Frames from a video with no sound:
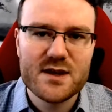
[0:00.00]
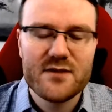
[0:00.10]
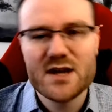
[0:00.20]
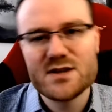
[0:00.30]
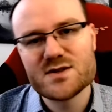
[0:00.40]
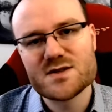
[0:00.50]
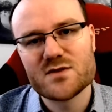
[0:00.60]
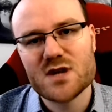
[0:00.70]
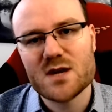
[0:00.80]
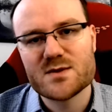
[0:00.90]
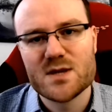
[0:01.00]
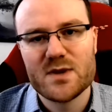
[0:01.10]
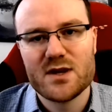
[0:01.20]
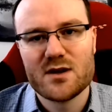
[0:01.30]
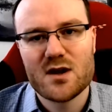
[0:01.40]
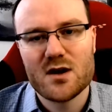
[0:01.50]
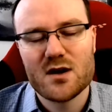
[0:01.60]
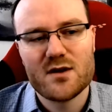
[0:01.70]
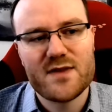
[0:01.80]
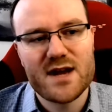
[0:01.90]
advantages of dropshipping
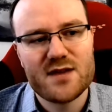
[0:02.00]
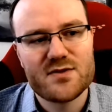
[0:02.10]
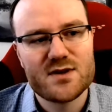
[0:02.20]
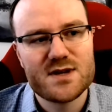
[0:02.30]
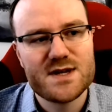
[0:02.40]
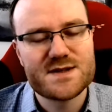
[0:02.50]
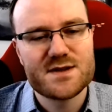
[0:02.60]
are that there isn't